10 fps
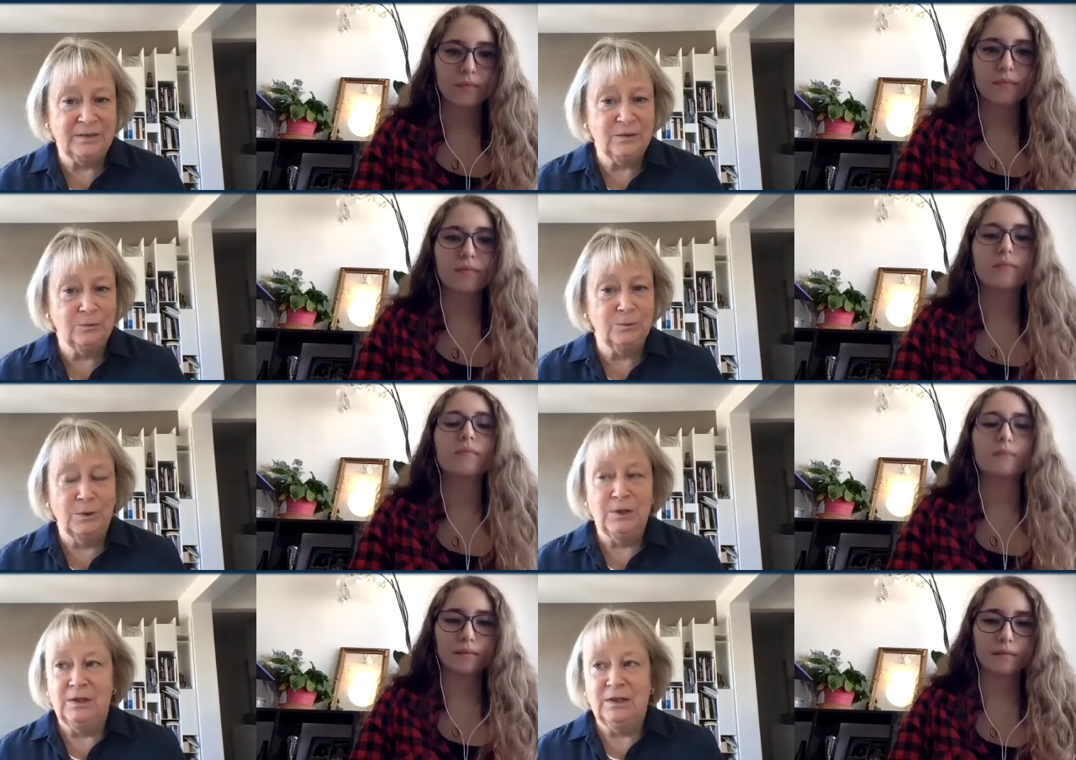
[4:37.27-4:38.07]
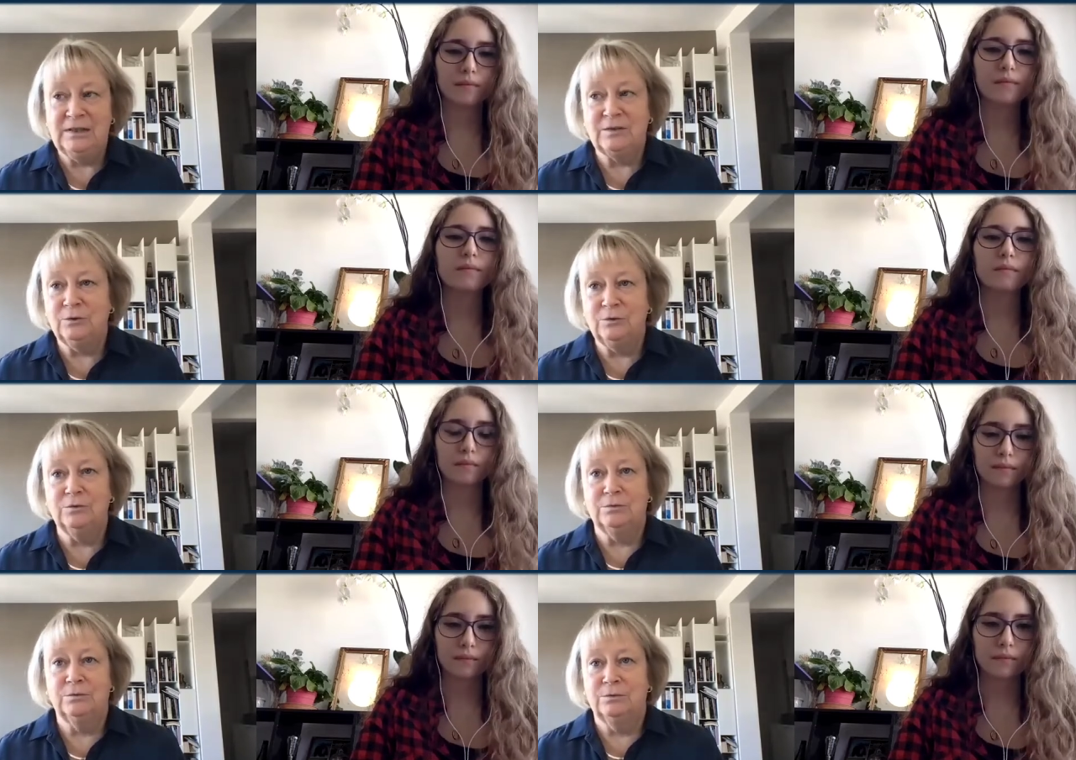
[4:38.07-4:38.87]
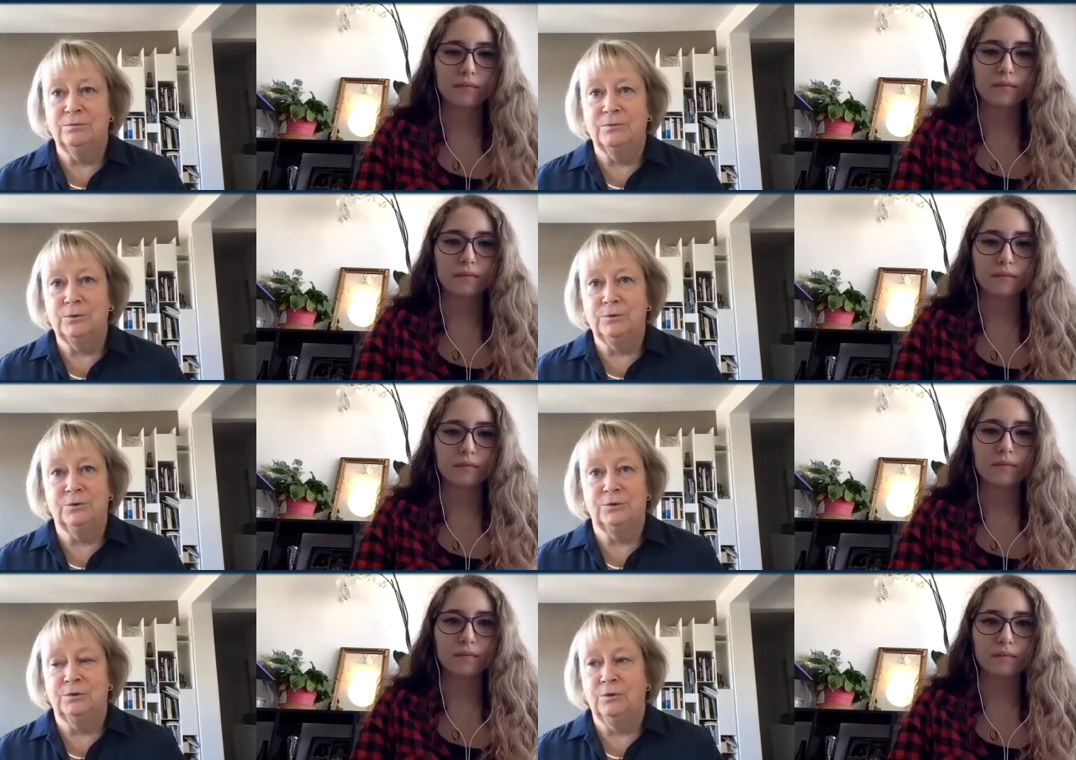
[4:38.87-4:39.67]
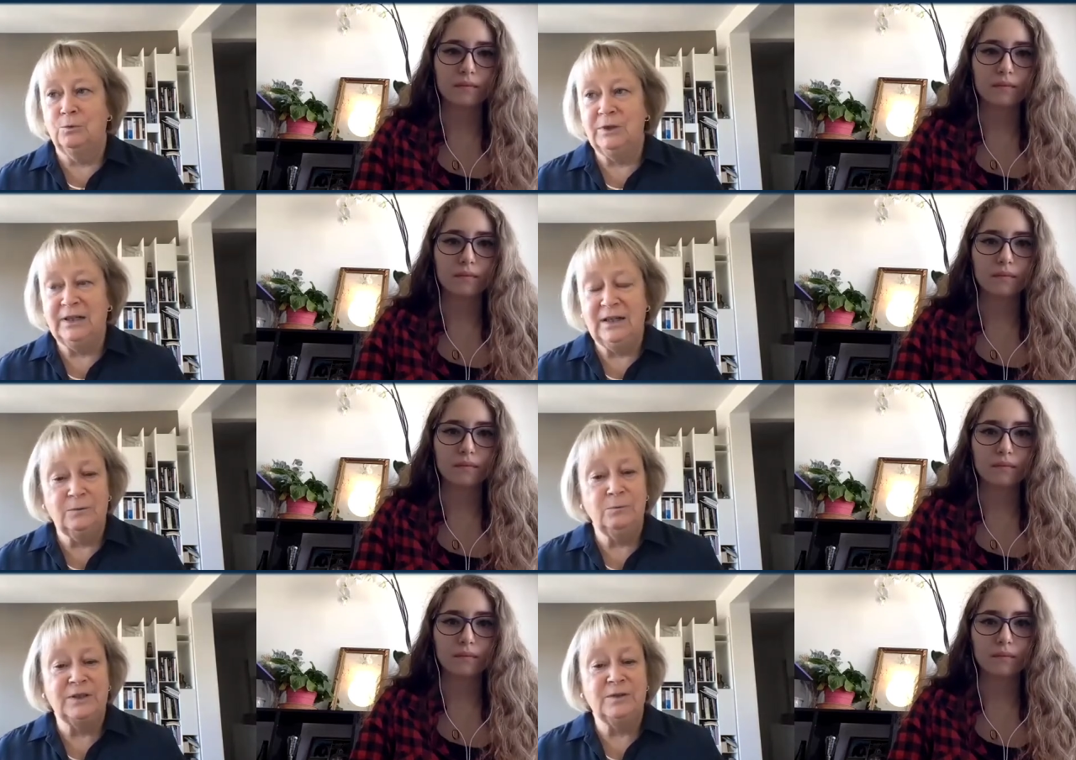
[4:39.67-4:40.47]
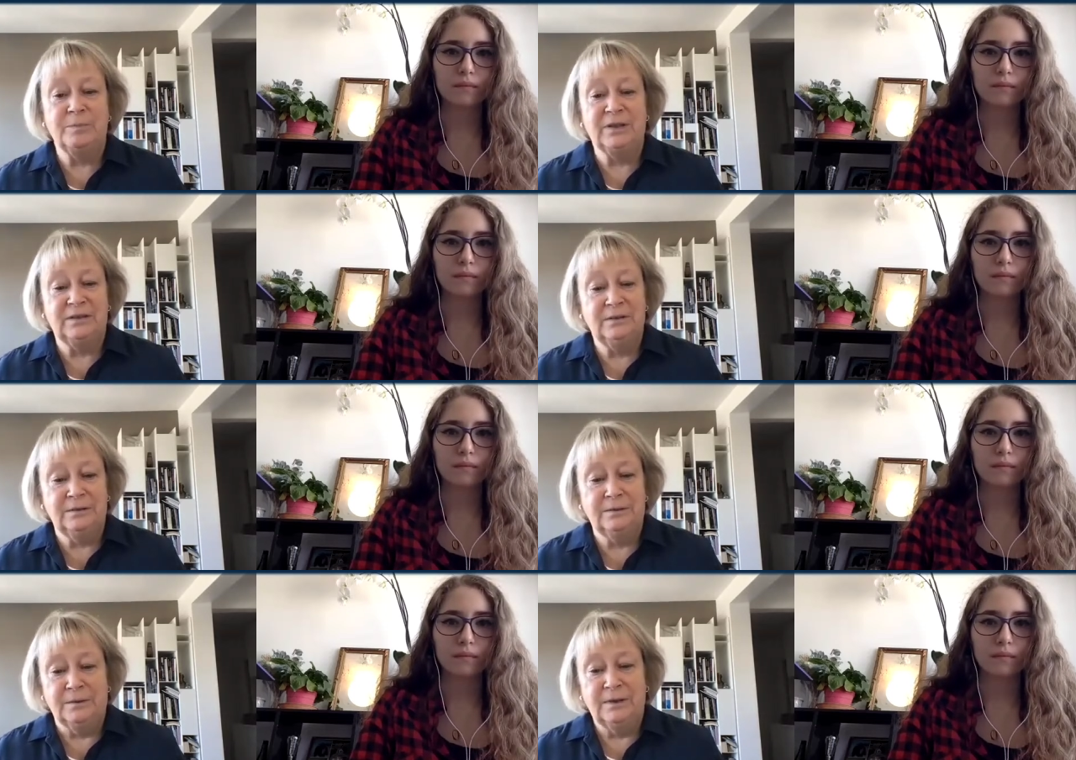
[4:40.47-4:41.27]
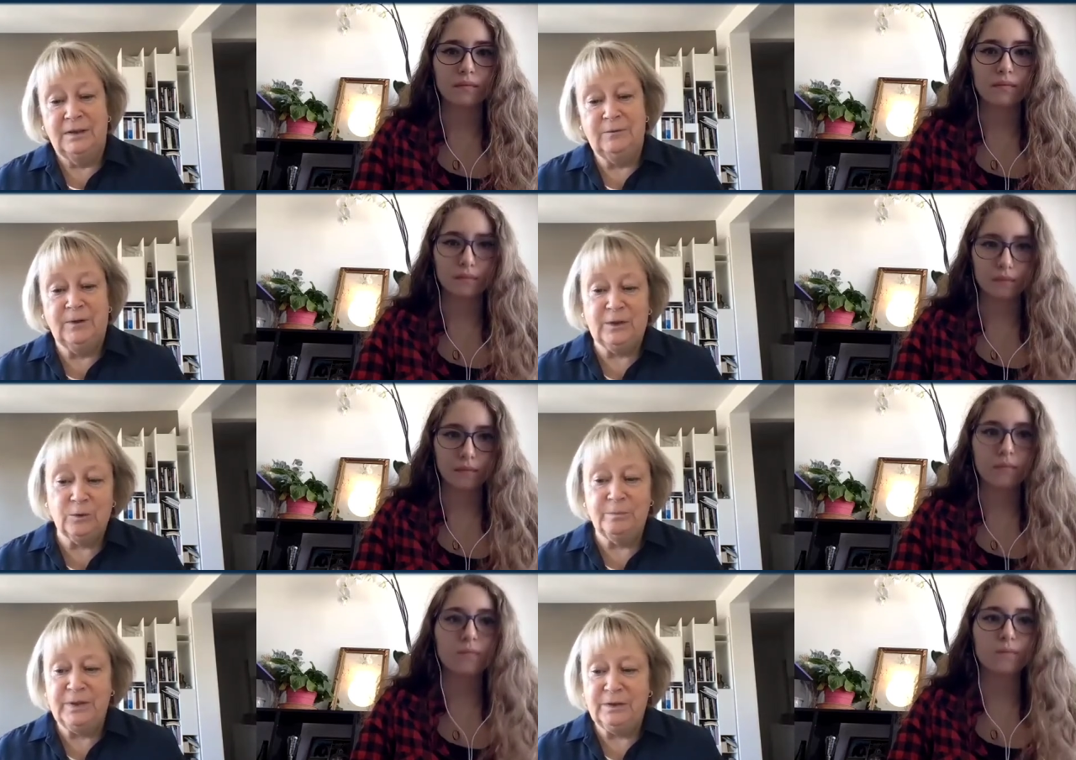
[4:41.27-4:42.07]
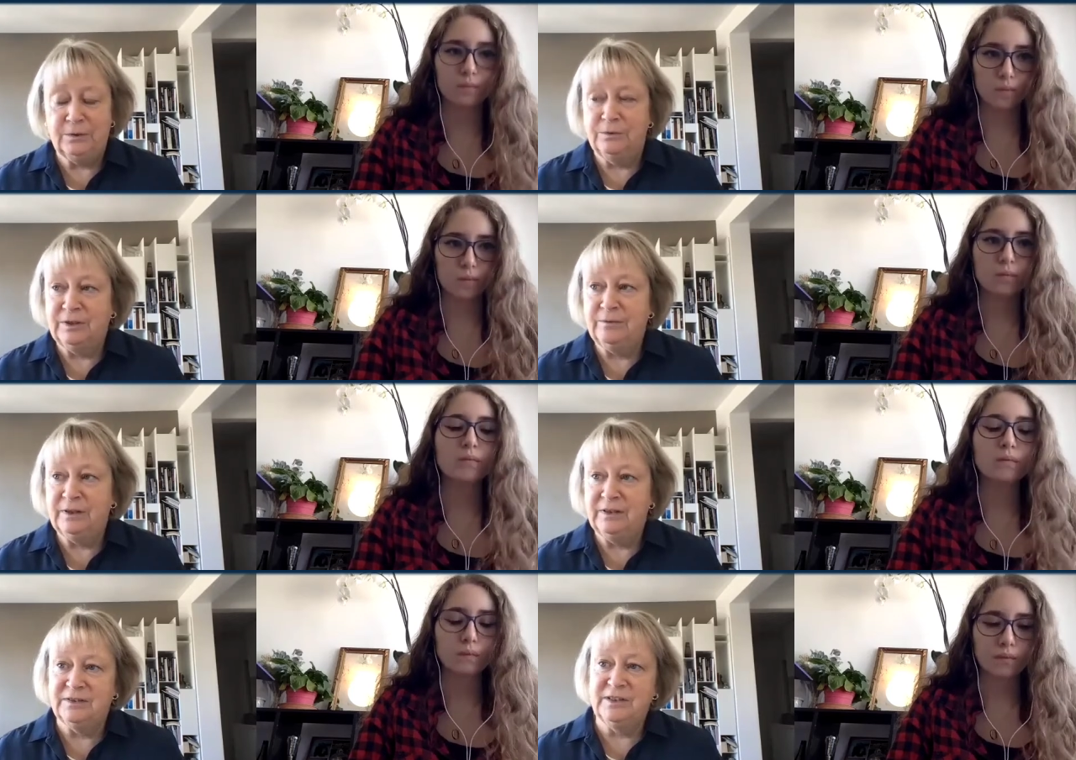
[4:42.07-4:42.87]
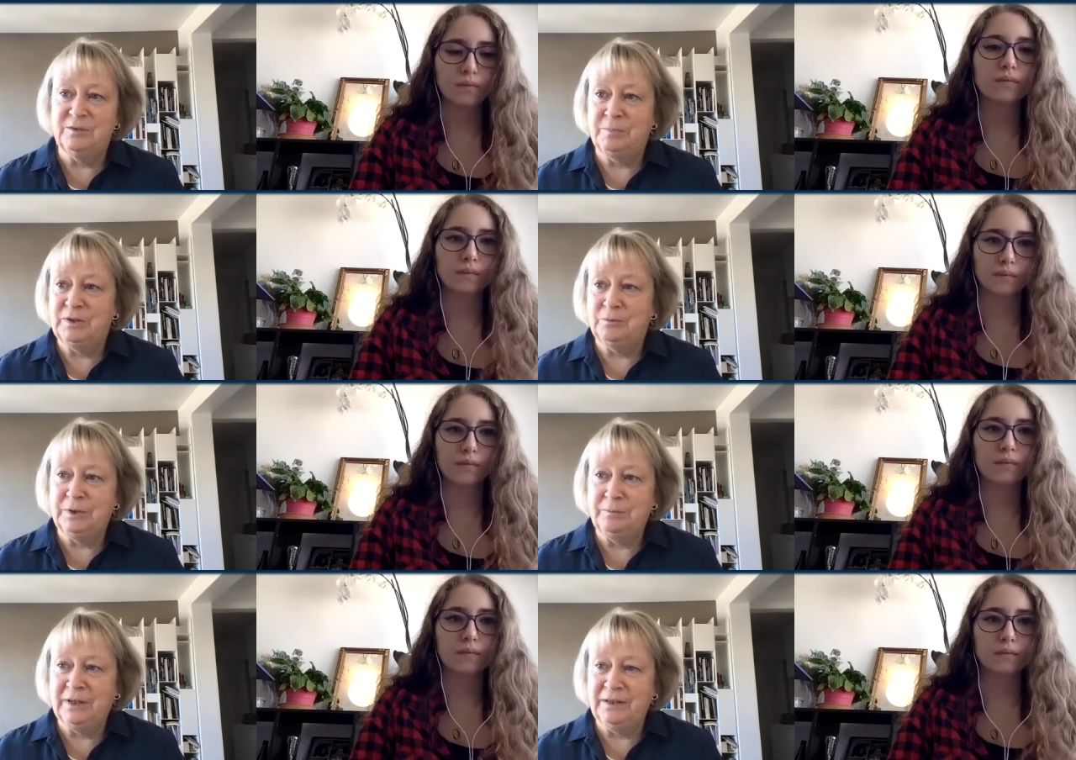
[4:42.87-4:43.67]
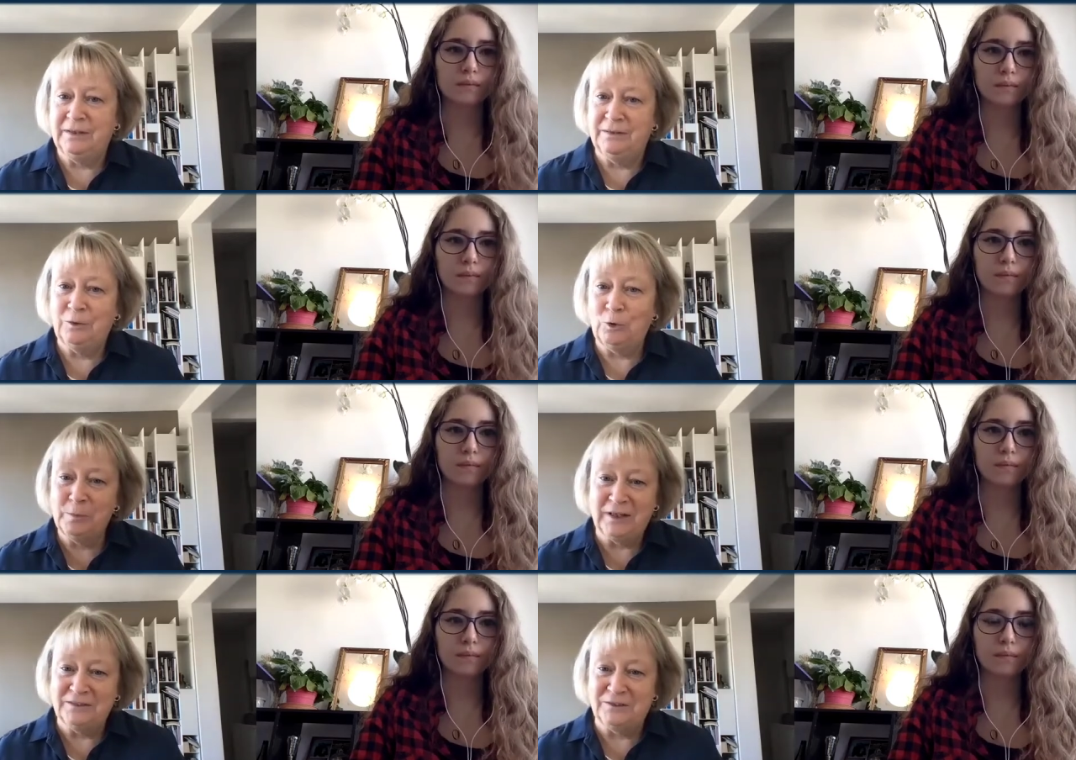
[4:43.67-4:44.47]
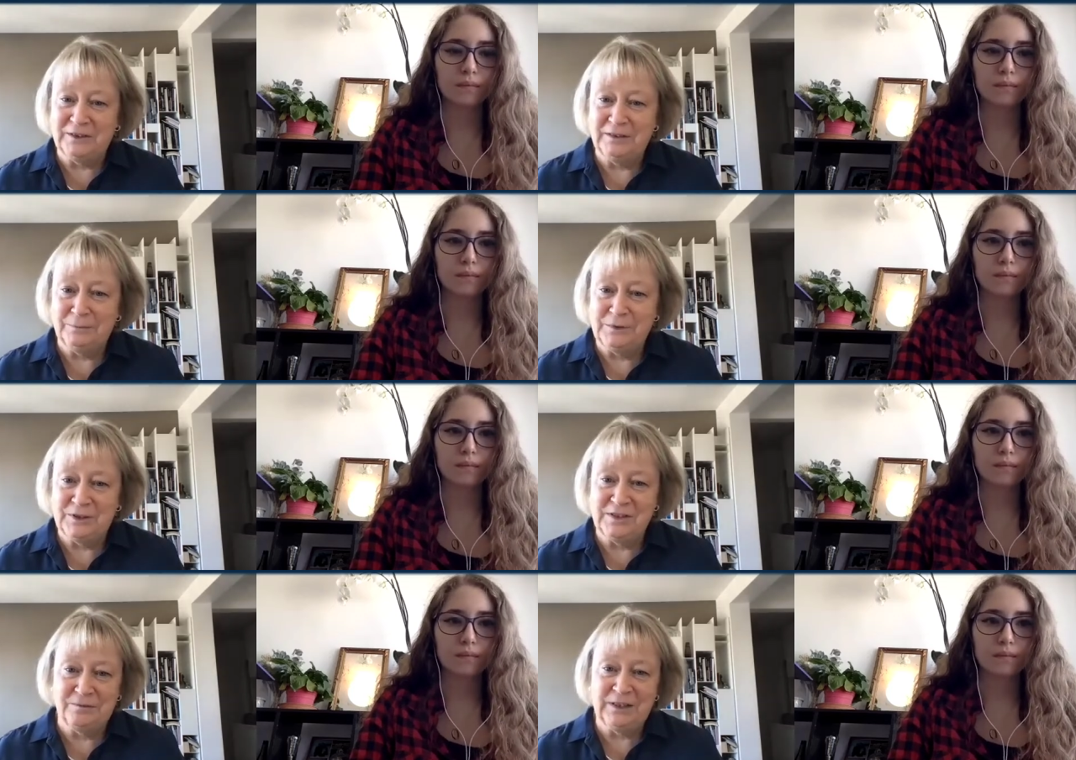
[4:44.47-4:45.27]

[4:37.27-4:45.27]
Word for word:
Speaker 1: So it's not, uh, of course, only language, but uh, if I compare differences between my home country, which is